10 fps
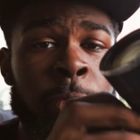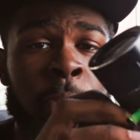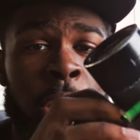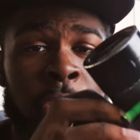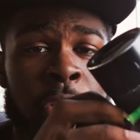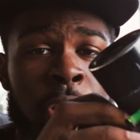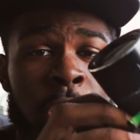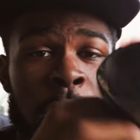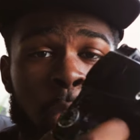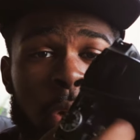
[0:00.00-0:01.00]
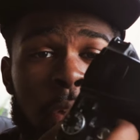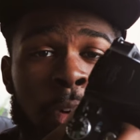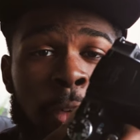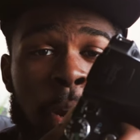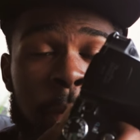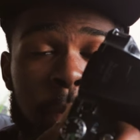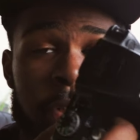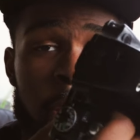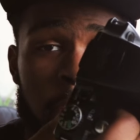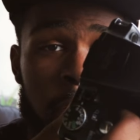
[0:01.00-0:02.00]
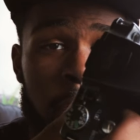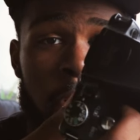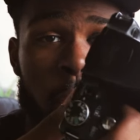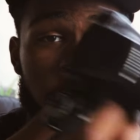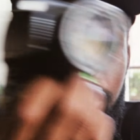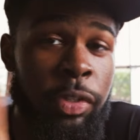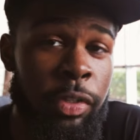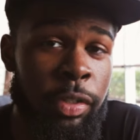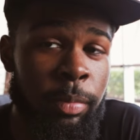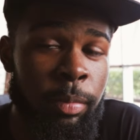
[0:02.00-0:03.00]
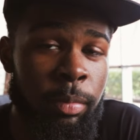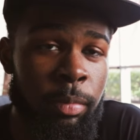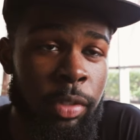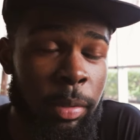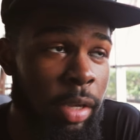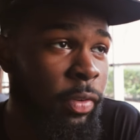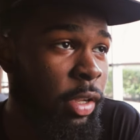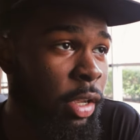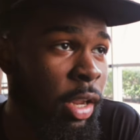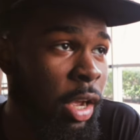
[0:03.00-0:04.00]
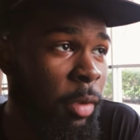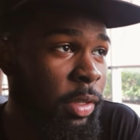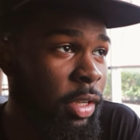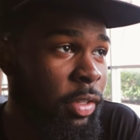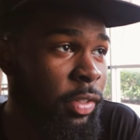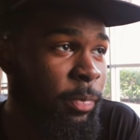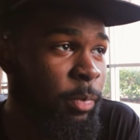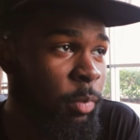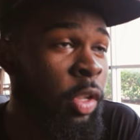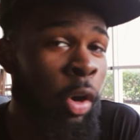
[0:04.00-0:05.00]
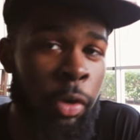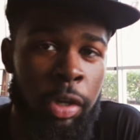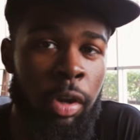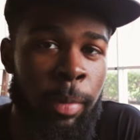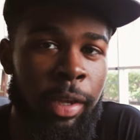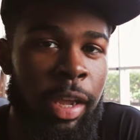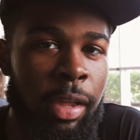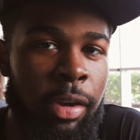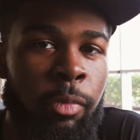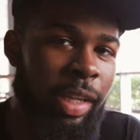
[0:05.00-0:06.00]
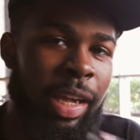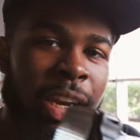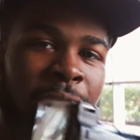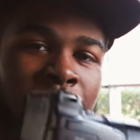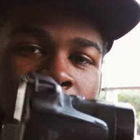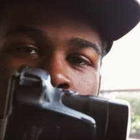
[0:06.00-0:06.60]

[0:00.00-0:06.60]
full HD at 24 frames per second, which is significant now because you already know about Canon. Kinda got